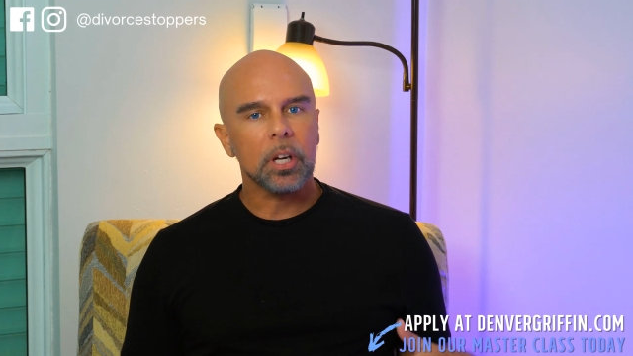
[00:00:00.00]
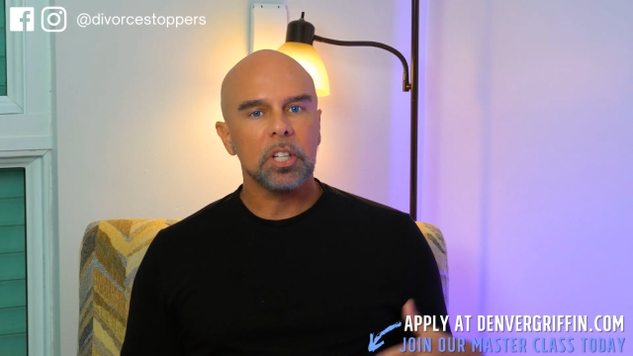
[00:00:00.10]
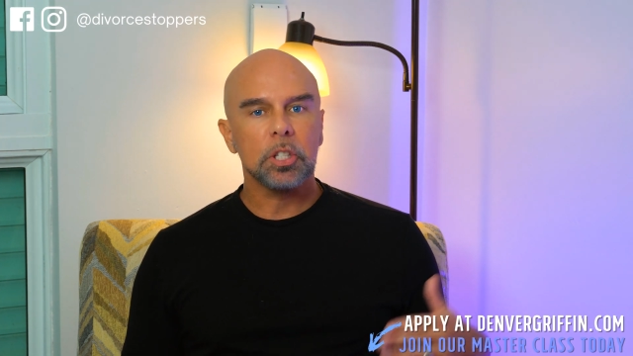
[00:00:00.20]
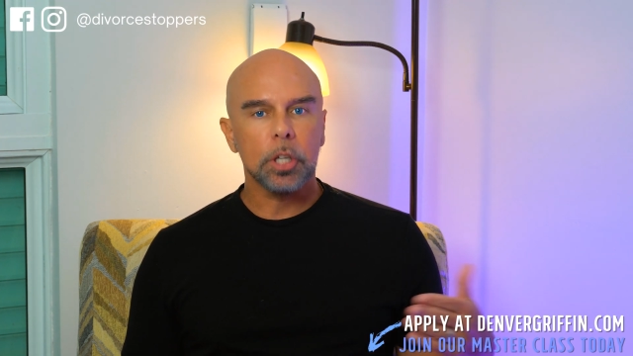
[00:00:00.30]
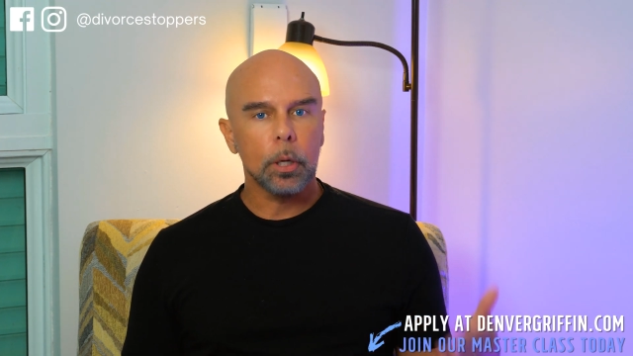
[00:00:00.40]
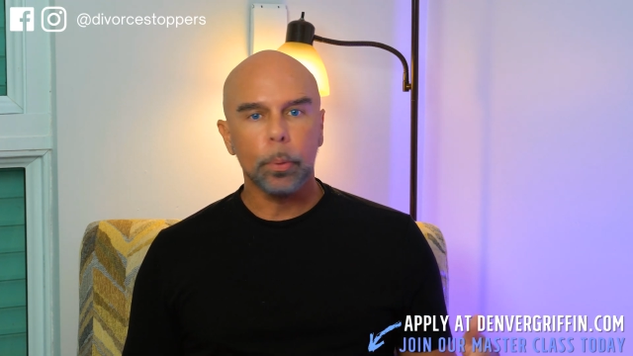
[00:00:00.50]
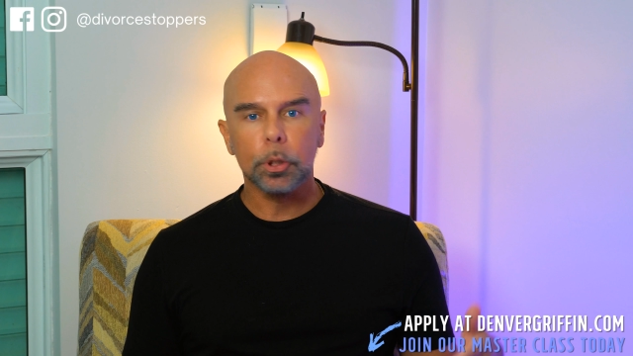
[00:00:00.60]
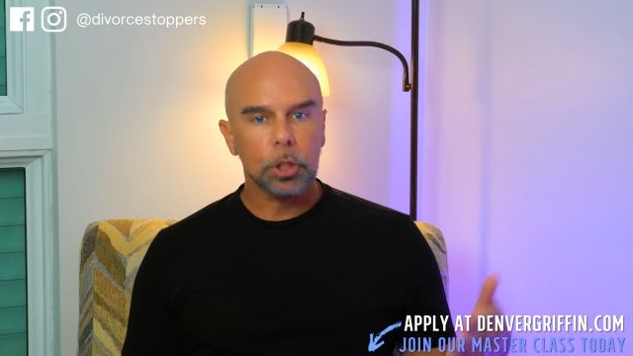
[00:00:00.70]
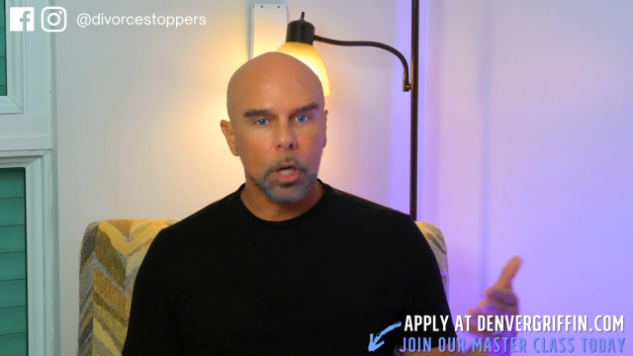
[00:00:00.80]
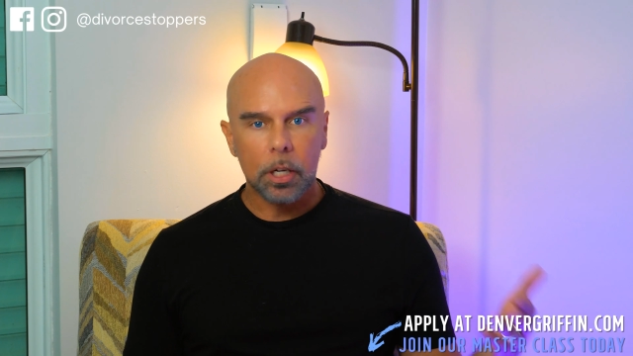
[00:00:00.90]
considerable
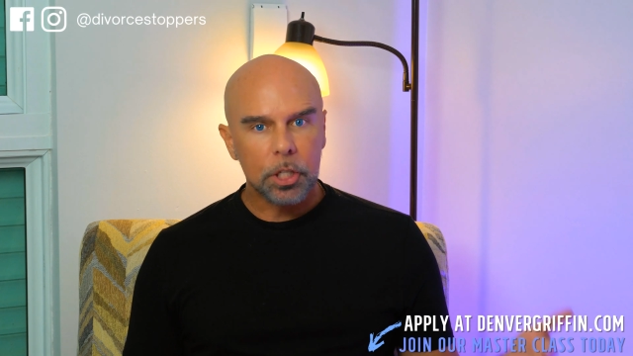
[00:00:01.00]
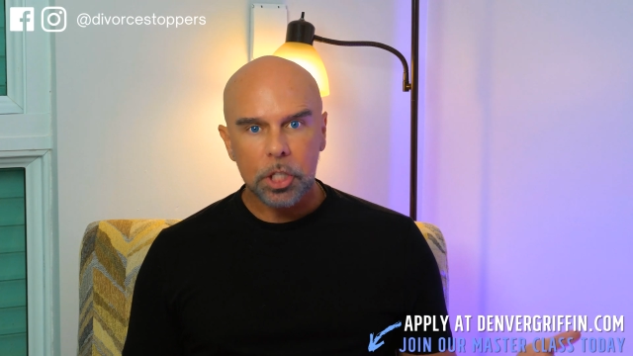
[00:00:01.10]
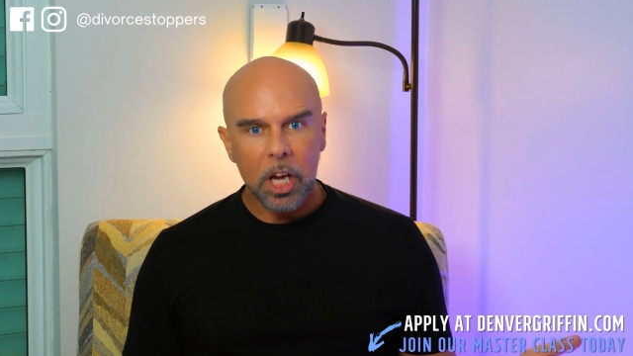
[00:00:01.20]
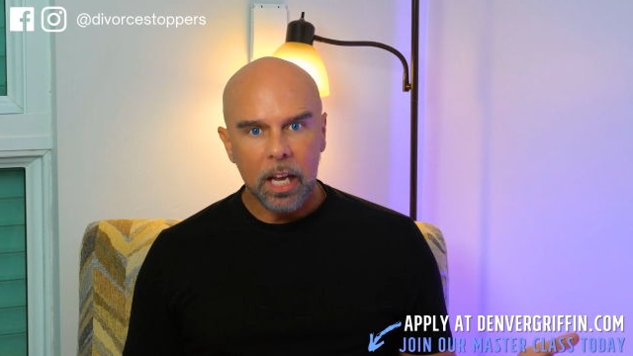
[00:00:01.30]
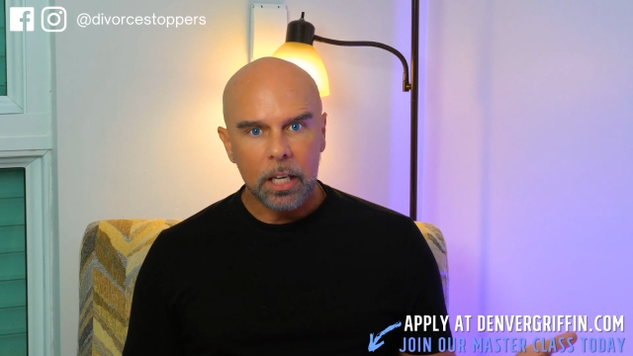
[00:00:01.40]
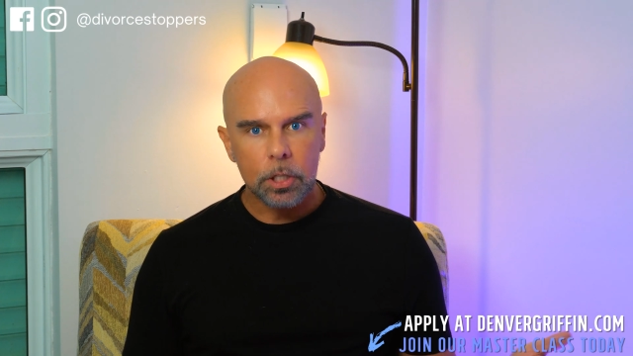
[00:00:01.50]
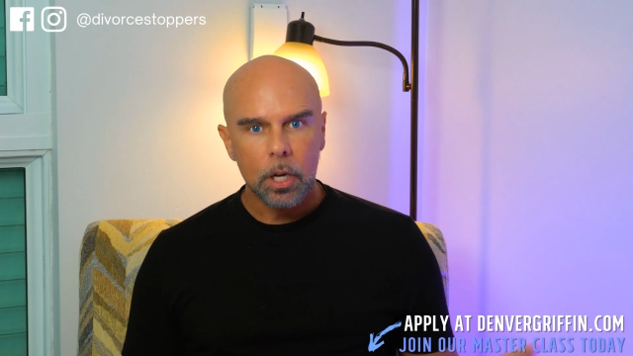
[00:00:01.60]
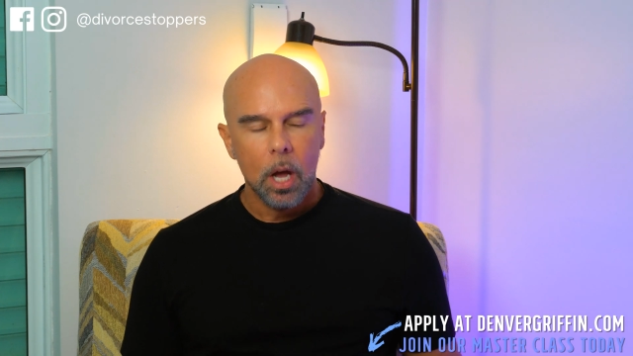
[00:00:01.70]
chunk of change,